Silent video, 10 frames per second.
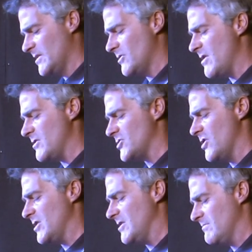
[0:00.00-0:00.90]
Carruthers
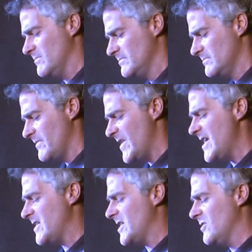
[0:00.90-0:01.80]
nodded.
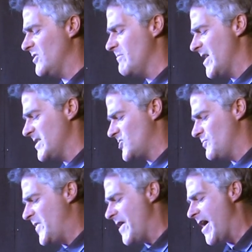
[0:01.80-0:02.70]
They killed the Mother
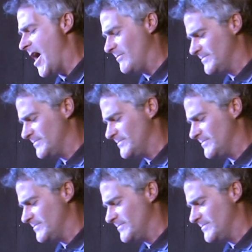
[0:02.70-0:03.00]
Superior.